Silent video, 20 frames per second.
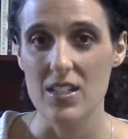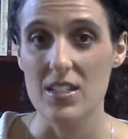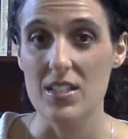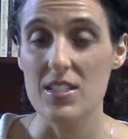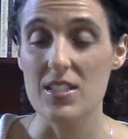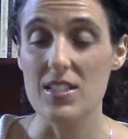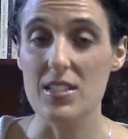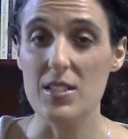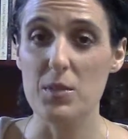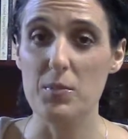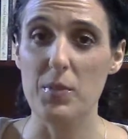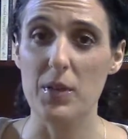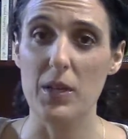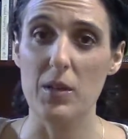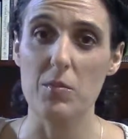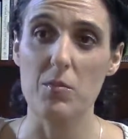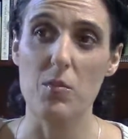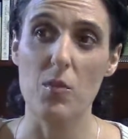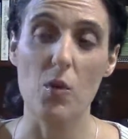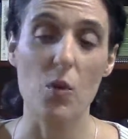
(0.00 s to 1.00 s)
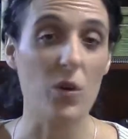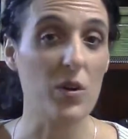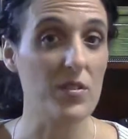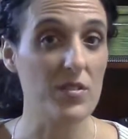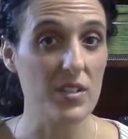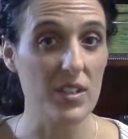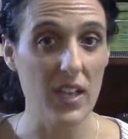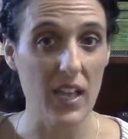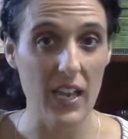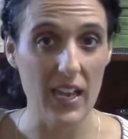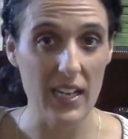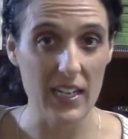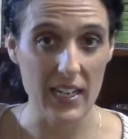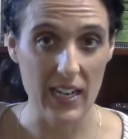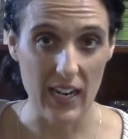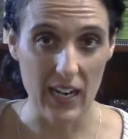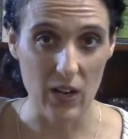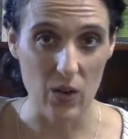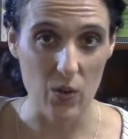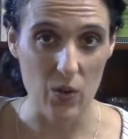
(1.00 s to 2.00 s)
Sleeping more than 8
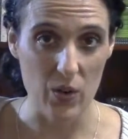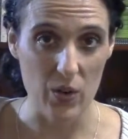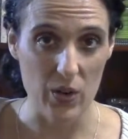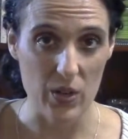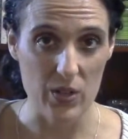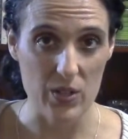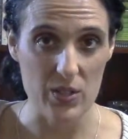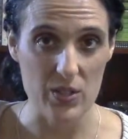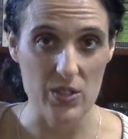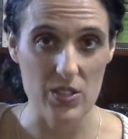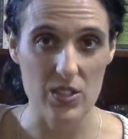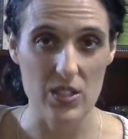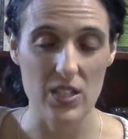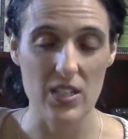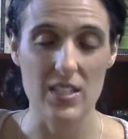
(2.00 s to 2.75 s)
hours